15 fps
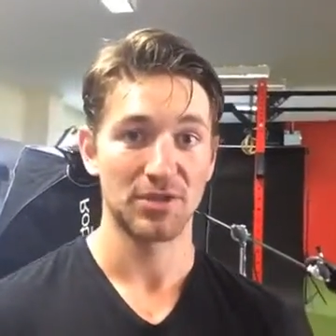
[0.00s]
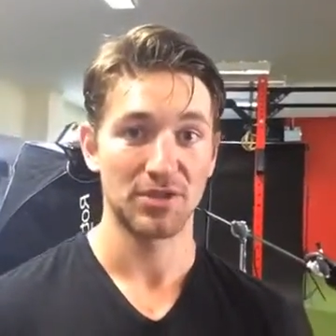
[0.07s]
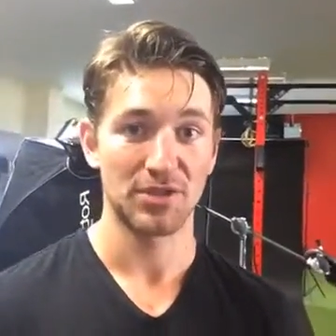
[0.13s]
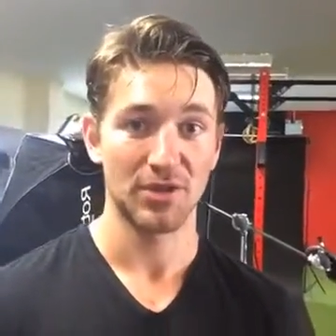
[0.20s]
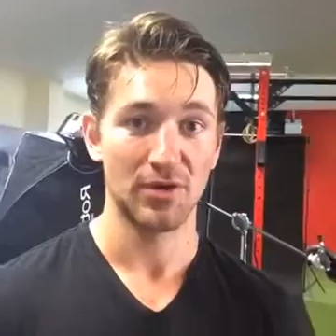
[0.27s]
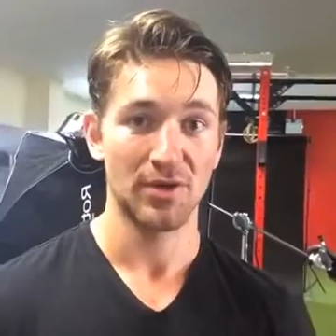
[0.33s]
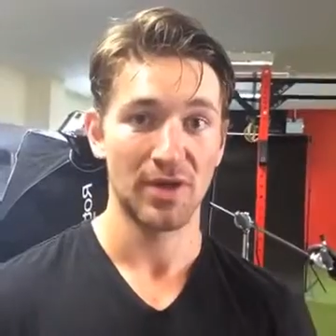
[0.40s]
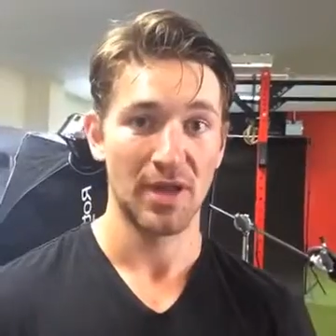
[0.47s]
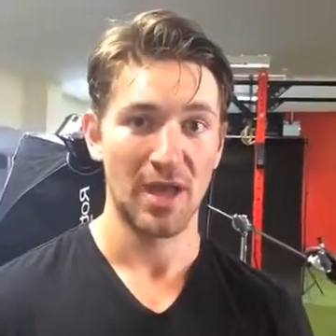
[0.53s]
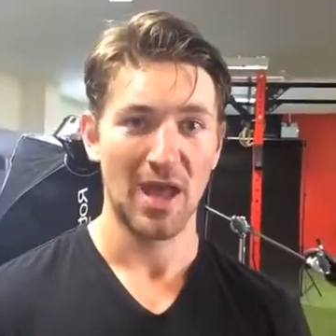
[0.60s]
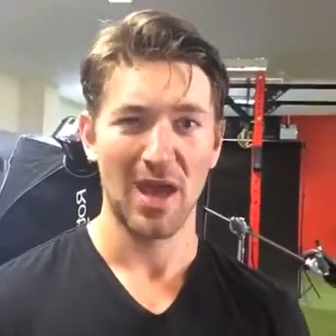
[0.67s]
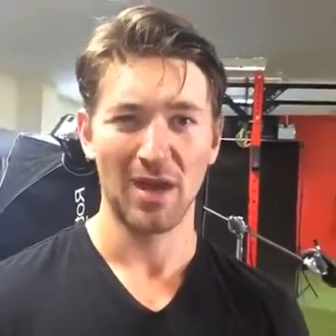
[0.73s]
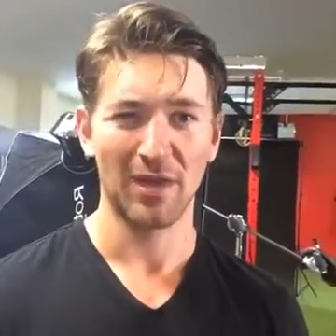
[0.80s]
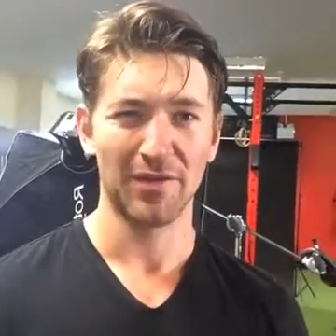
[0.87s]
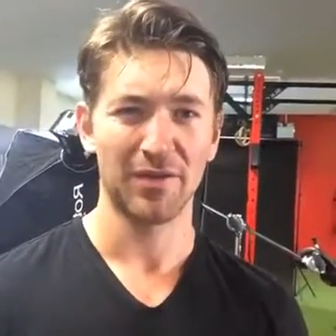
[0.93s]
you're doing,
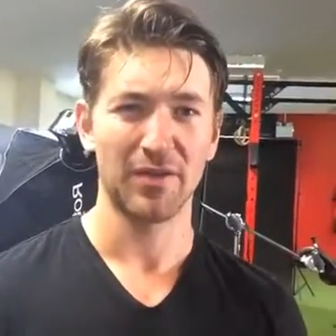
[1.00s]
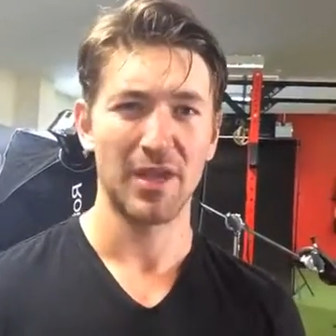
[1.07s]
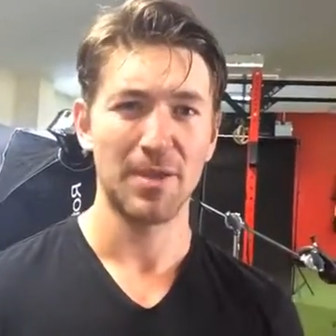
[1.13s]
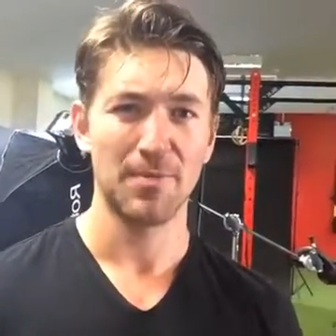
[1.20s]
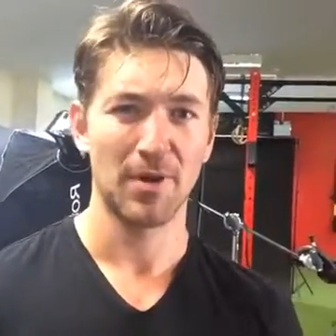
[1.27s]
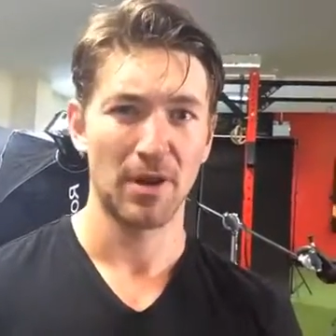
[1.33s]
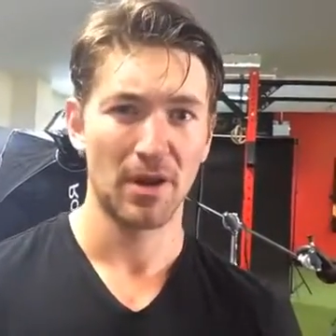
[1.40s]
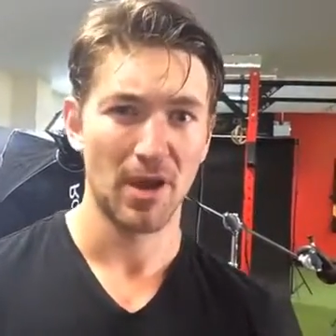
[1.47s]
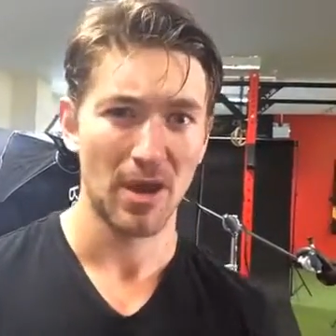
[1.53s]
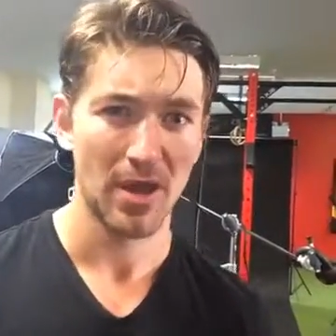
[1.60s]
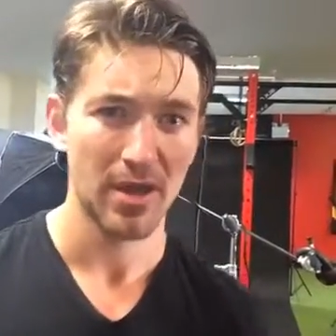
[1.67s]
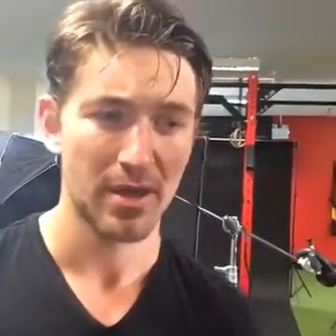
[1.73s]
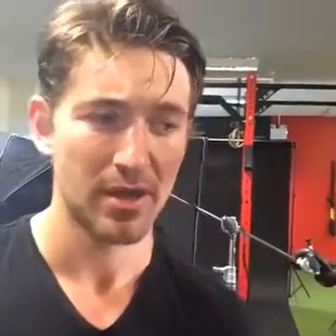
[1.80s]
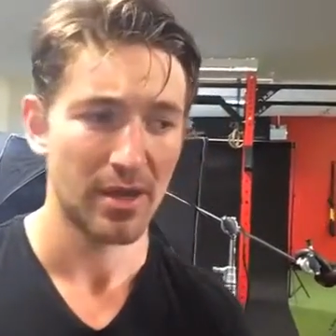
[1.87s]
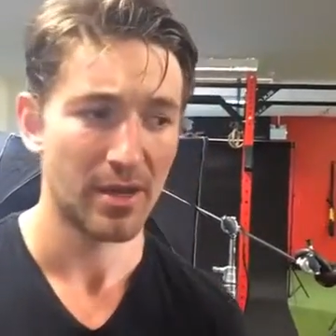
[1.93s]
and also keeping an
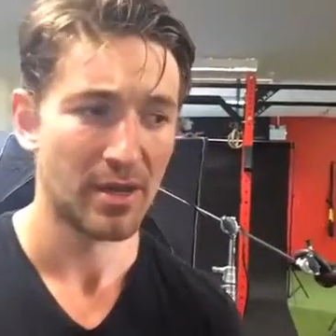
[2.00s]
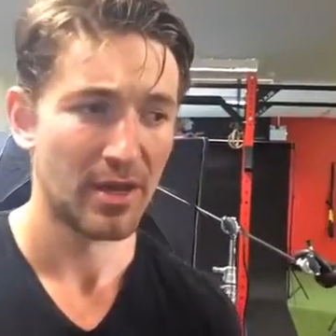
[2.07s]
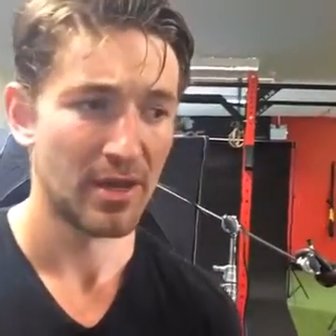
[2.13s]
eye on you,